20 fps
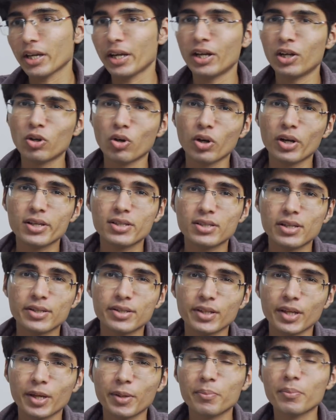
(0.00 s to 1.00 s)
indoor is the
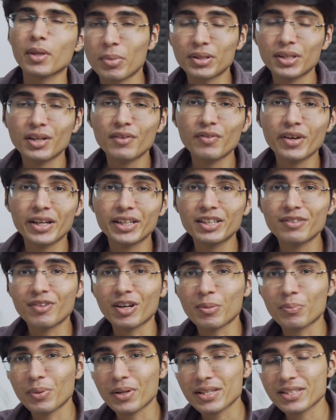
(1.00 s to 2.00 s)
same, but then where the
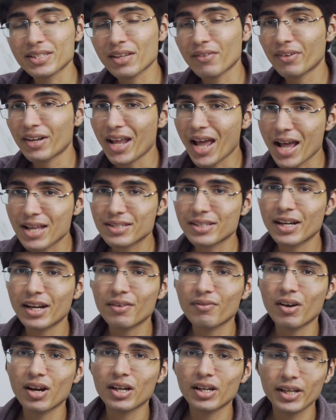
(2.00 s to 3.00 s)
OnePlus 7 has an
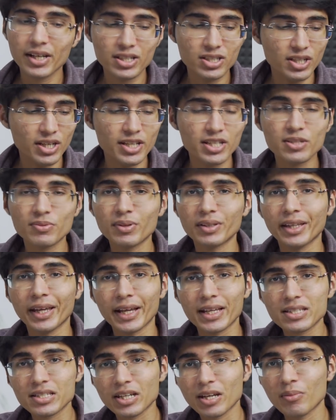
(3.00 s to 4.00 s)
advantage is with
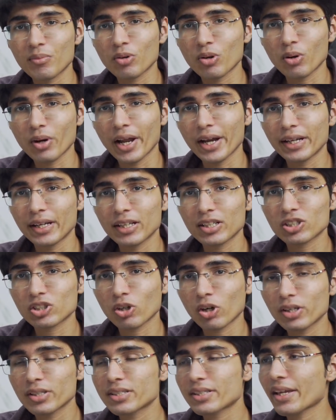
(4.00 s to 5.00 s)
extreme low lighting
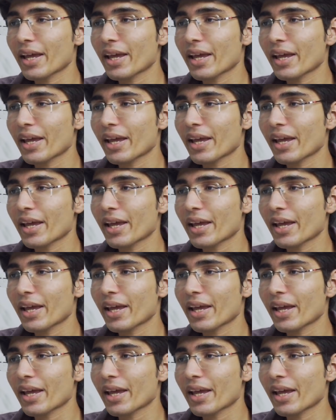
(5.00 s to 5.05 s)
shots